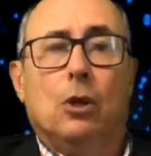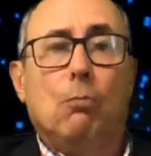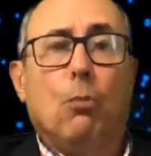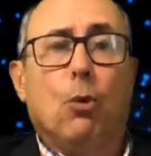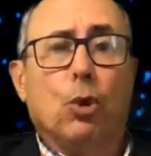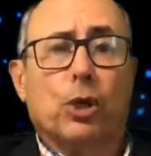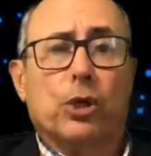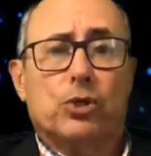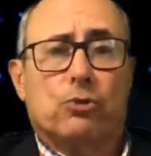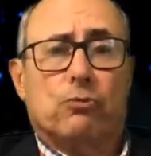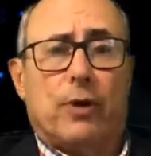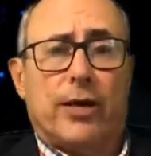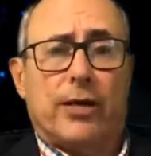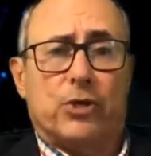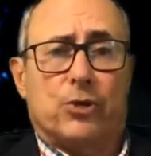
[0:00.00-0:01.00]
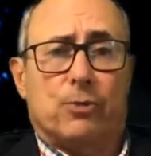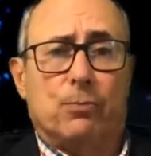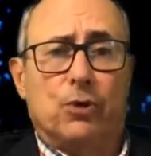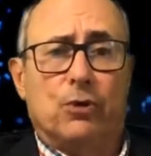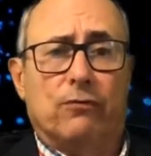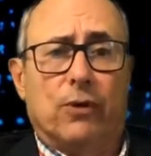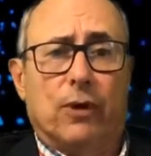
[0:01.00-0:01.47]
Mortgage rates
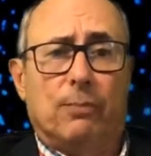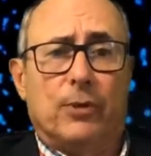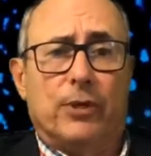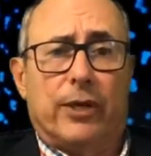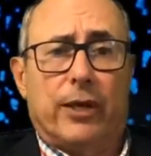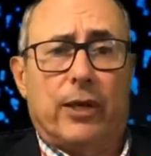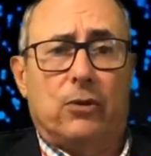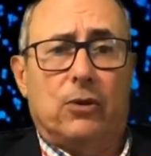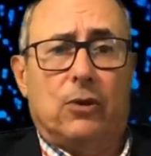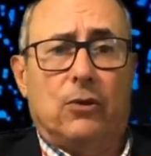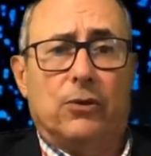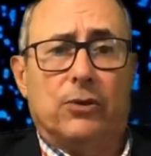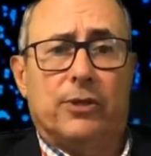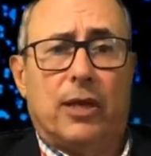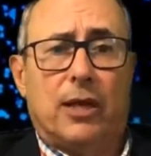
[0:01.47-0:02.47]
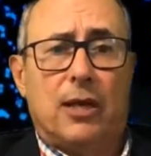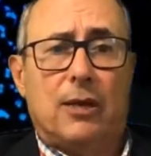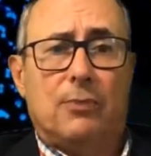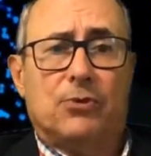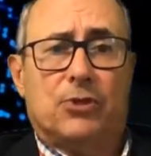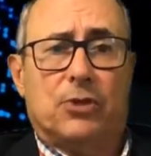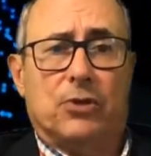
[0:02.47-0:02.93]
move up and down all the
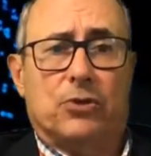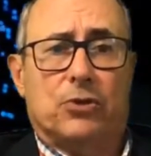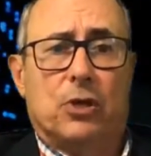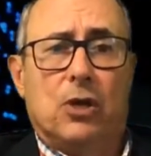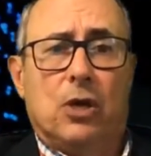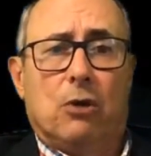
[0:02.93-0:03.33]
time, says